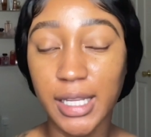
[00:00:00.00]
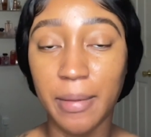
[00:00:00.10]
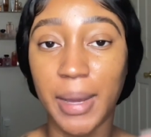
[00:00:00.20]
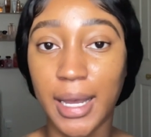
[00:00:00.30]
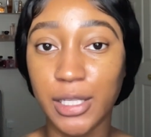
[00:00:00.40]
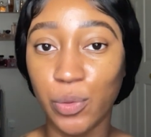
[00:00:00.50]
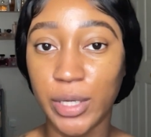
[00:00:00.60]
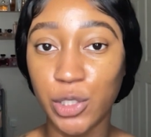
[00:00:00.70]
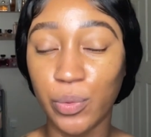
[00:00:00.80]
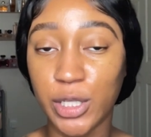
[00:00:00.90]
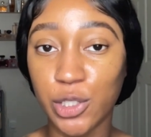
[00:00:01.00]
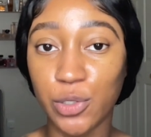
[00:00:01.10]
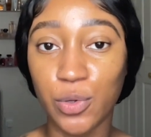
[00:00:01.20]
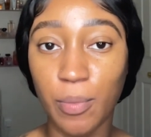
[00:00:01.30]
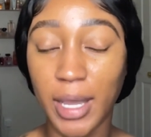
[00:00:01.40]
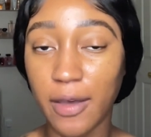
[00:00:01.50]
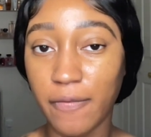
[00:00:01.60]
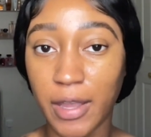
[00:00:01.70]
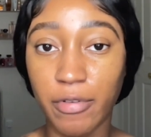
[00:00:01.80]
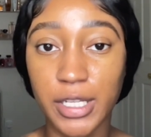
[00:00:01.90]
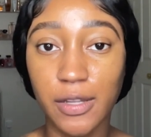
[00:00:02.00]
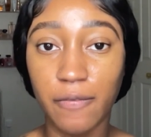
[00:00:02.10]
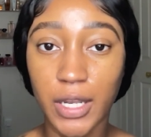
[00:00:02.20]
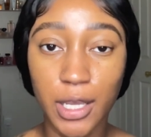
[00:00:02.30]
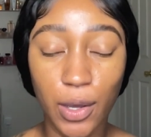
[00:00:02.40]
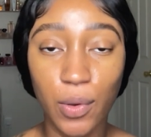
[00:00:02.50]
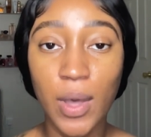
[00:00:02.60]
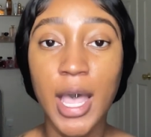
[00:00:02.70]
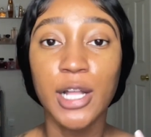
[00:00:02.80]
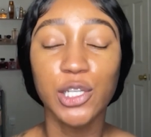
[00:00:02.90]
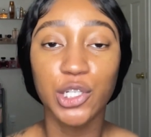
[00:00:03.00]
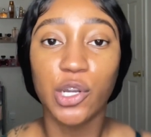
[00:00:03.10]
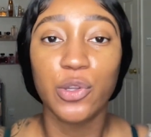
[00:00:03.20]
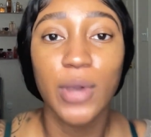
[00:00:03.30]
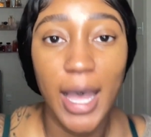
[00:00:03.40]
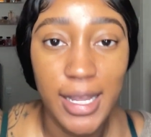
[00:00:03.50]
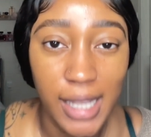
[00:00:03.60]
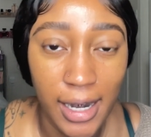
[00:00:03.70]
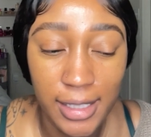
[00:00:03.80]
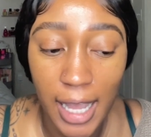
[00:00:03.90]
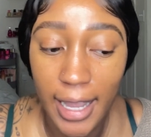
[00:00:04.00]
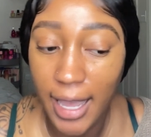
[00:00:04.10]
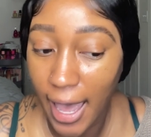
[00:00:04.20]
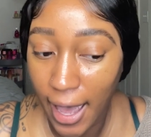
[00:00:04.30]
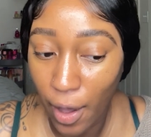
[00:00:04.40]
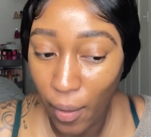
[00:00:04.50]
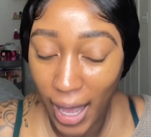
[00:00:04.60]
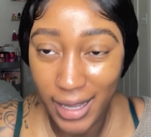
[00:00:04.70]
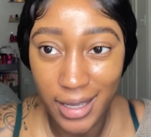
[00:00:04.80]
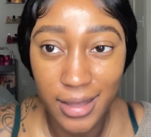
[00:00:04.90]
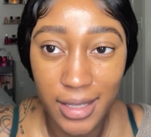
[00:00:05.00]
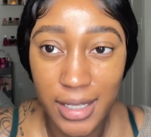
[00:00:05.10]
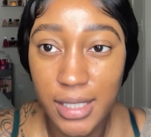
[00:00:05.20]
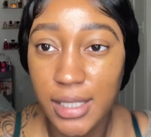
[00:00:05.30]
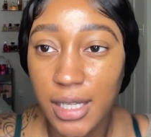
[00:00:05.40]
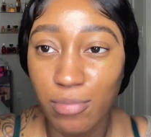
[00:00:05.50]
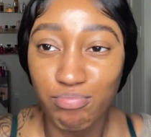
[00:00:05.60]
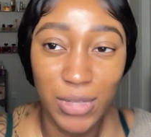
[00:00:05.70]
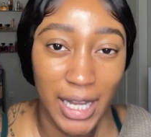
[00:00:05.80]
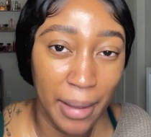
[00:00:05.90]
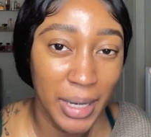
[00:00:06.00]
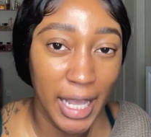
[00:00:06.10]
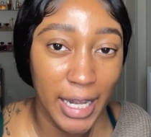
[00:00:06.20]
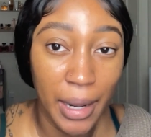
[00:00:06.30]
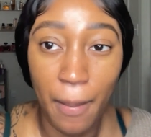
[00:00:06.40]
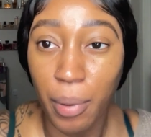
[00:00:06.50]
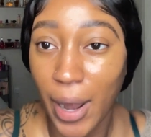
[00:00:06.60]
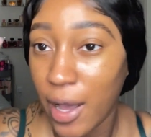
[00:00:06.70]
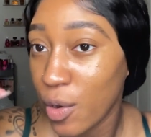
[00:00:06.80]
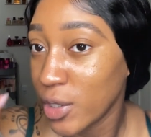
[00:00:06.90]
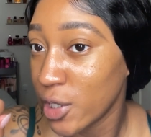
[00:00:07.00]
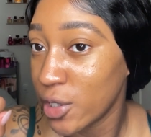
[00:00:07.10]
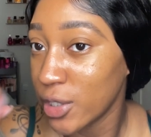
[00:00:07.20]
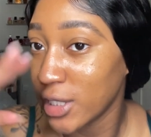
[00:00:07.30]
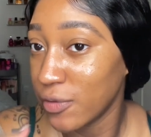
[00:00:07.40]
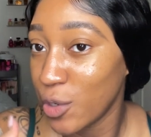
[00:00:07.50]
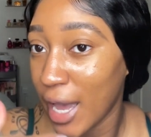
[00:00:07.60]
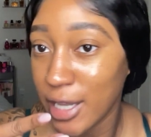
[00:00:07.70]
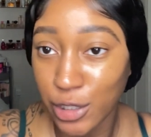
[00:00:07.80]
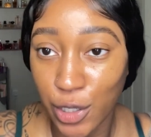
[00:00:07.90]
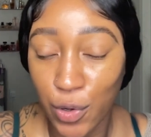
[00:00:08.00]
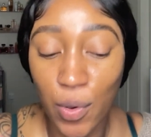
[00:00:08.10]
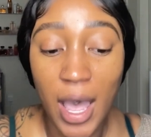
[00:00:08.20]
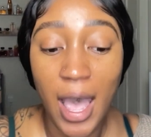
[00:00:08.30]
in my 2022 makeup favorites video to show you guys kind of like how I get this laminated brow look. Because if you guys know,